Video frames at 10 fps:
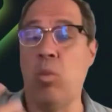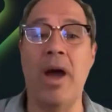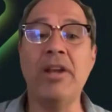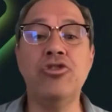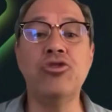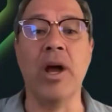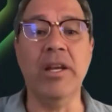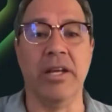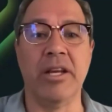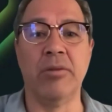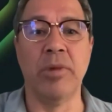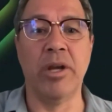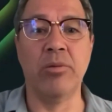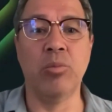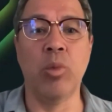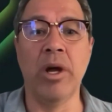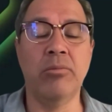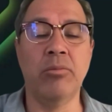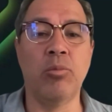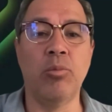Why did you write it, and
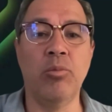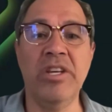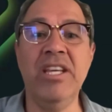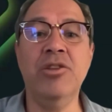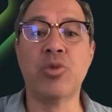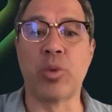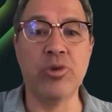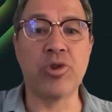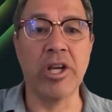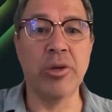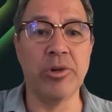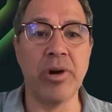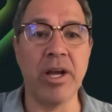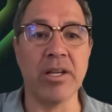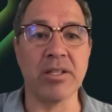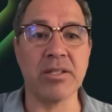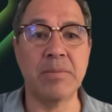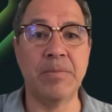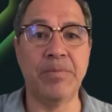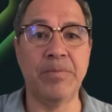what needs were you trying to address?